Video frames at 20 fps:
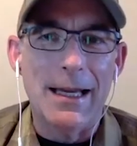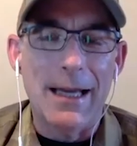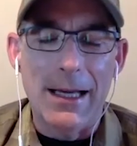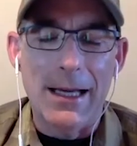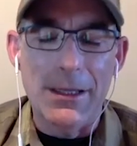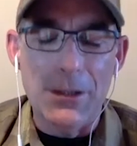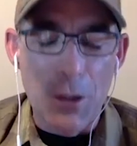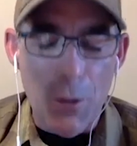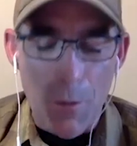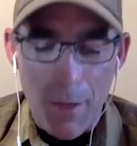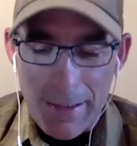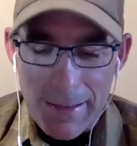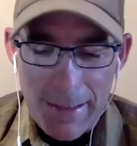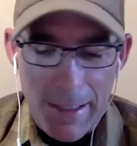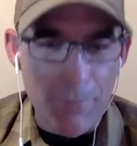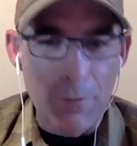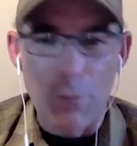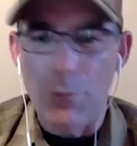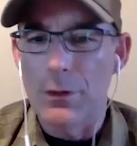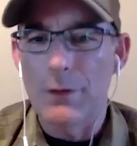I know I
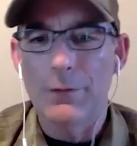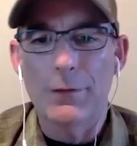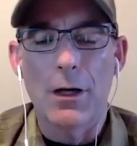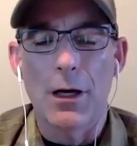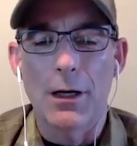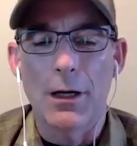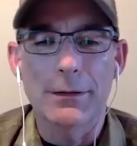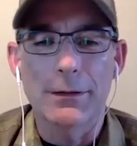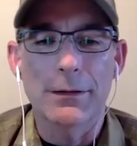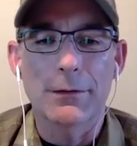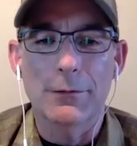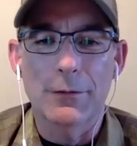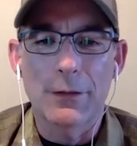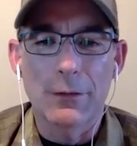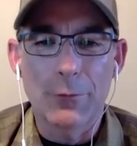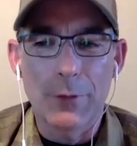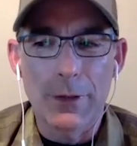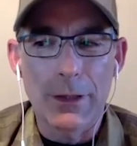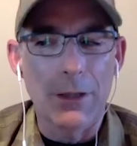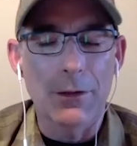never would have gotten
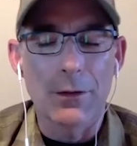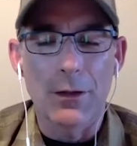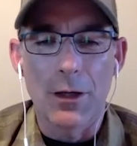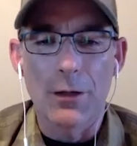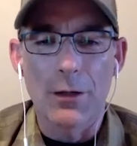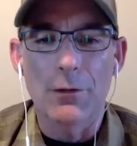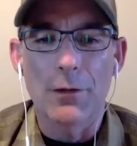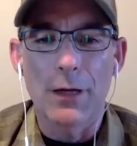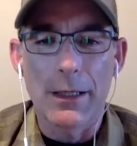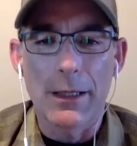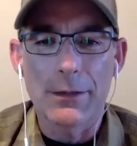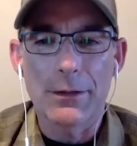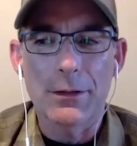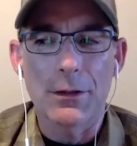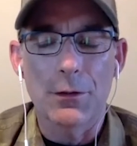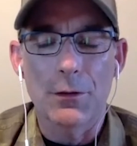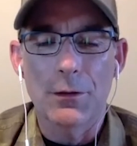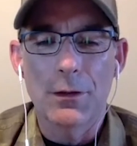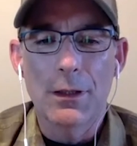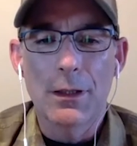without auto
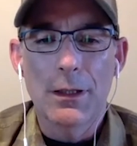ISO.